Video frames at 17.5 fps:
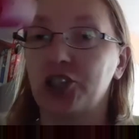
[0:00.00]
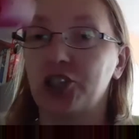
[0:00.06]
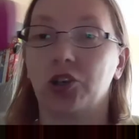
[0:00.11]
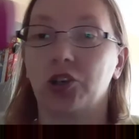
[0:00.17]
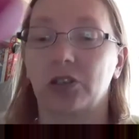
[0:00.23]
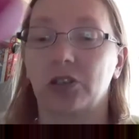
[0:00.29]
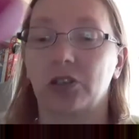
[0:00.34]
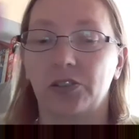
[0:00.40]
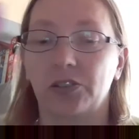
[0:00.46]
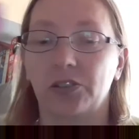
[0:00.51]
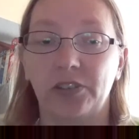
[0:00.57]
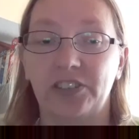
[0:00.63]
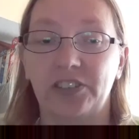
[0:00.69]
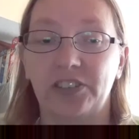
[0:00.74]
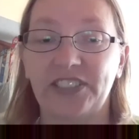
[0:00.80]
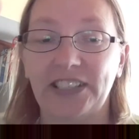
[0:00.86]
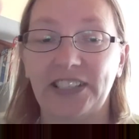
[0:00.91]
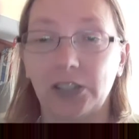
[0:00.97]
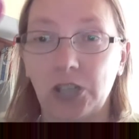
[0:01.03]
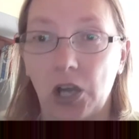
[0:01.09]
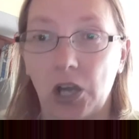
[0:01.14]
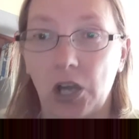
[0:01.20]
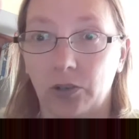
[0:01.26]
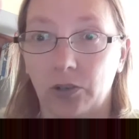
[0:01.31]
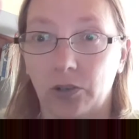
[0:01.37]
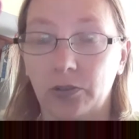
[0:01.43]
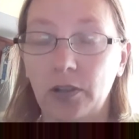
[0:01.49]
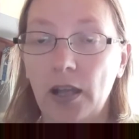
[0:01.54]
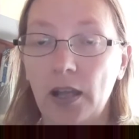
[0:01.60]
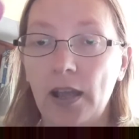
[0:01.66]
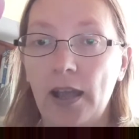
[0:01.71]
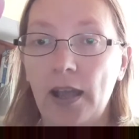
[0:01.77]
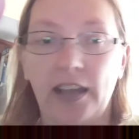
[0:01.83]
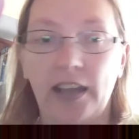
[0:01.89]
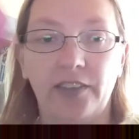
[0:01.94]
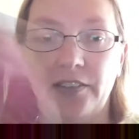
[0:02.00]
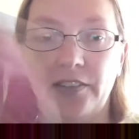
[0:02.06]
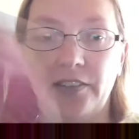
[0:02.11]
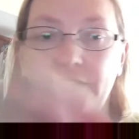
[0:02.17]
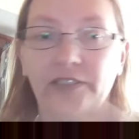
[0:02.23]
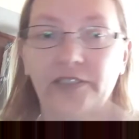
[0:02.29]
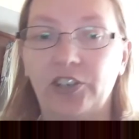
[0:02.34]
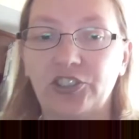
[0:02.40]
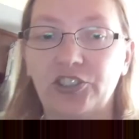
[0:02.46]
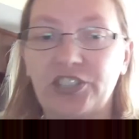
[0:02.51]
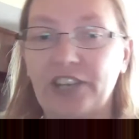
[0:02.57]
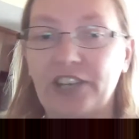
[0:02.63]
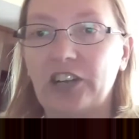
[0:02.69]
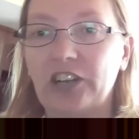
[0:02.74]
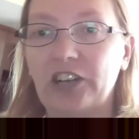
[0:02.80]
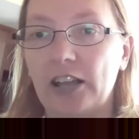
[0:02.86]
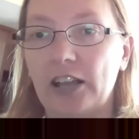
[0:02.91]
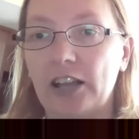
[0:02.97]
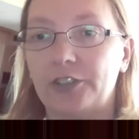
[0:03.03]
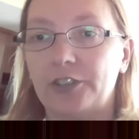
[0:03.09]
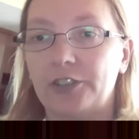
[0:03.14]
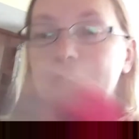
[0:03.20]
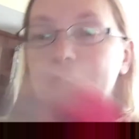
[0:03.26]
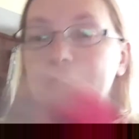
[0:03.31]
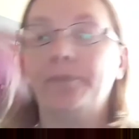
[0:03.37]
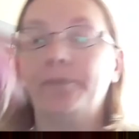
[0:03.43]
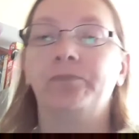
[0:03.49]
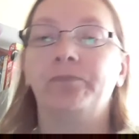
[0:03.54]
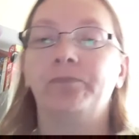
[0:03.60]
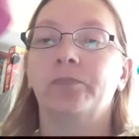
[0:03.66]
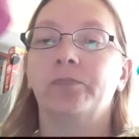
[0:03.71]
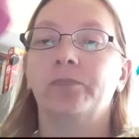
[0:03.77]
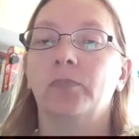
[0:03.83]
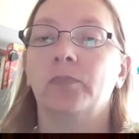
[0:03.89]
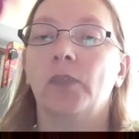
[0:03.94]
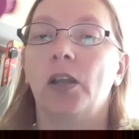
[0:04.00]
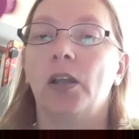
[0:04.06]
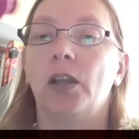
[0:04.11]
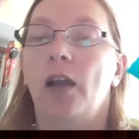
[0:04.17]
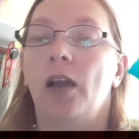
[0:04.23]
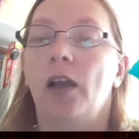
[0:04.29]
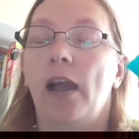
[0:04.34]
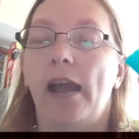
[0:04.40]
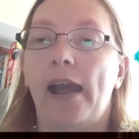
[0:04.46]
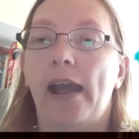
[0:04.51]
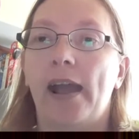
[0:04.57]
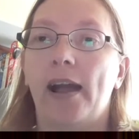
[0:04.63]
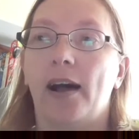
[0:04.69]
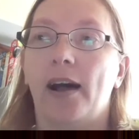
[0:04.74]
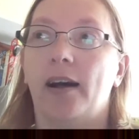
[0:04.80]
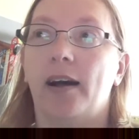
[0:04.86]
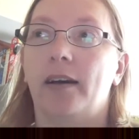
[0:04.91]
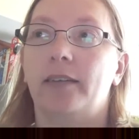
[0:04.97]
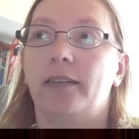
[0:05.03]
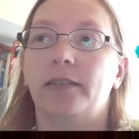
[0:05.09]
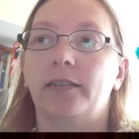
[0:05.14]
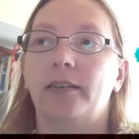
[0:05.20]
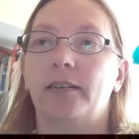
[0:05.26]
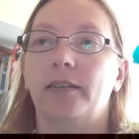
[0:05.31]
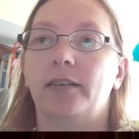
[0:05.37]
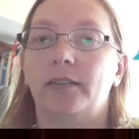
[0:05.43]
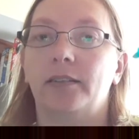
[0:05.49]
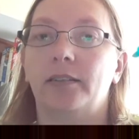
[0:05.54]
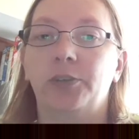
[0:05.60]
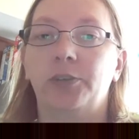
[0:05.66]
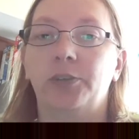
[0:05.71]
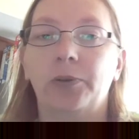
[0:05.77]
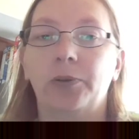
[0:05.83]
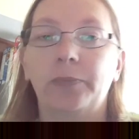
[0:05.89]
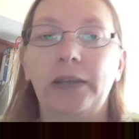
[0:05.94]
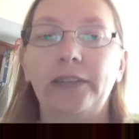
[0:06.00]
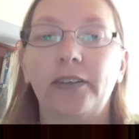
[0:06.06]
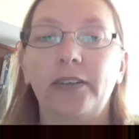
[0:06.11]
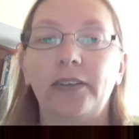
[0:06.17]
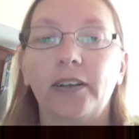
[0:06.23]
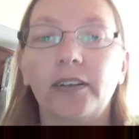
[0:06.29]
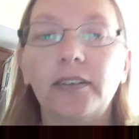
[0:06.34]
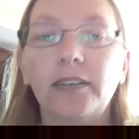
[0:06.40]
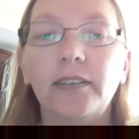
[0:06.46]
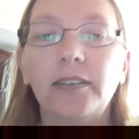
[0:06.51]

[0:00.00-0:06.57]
cooker. They're silicone, and there's different colors. And you put them in there,